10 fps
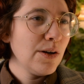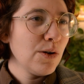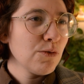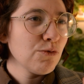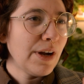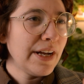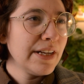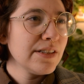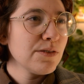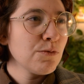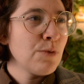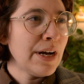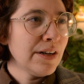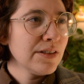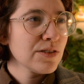Alright,
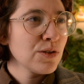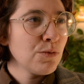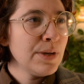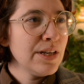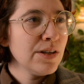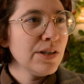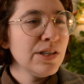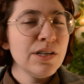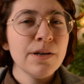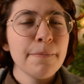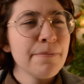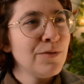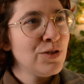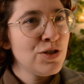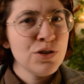well, so we could
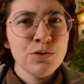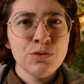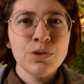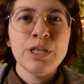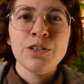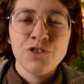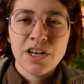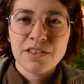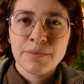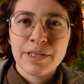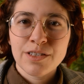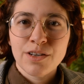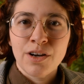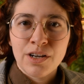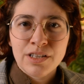do the adjustments
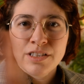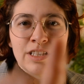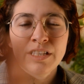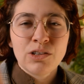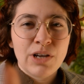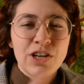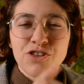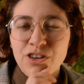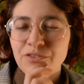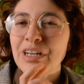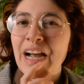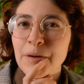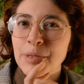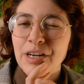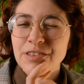on the location of your
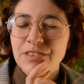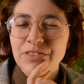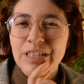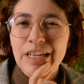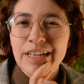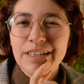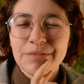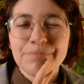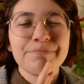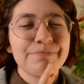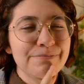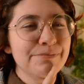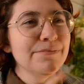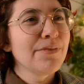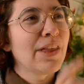eyebrows if you'd like.
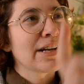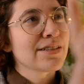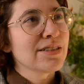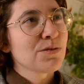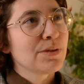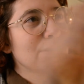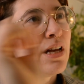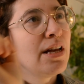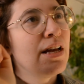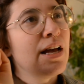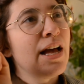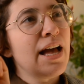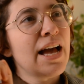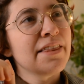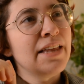Excellent, so we'll
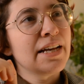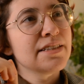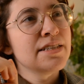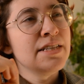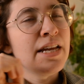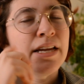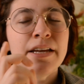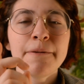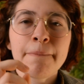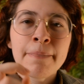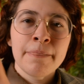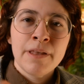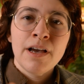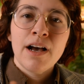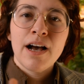add that today.
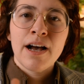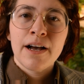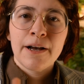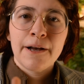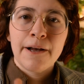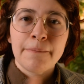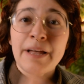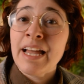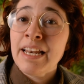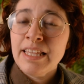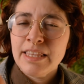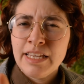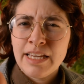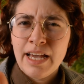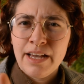
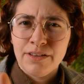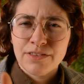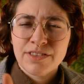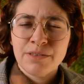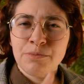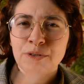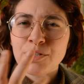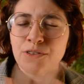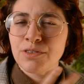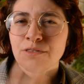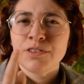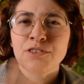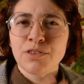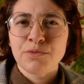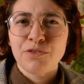Anything else in
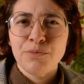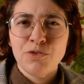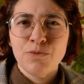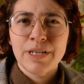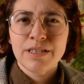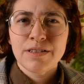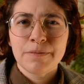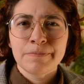terms of movement?